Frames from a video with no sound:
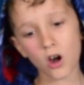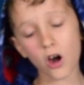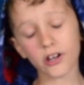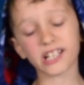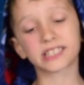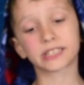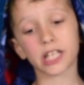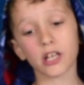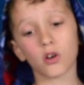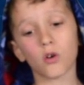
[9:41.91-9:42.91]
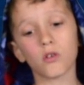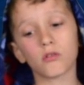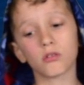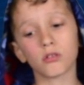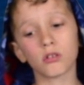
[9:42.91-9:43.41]
are going to steal.
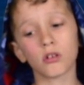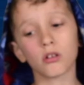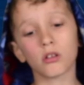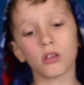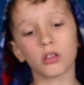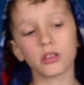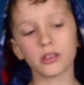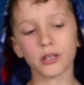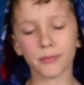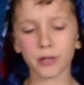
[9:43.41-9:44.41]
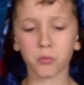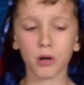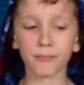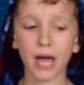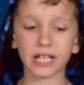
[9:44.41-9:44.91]
They made
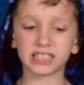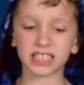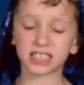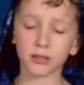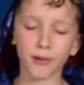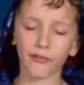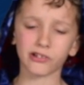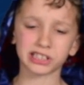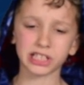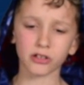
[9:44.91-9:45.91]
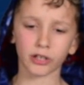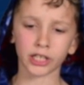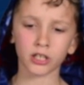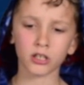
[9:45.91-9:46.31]
one bad decision about the stealing.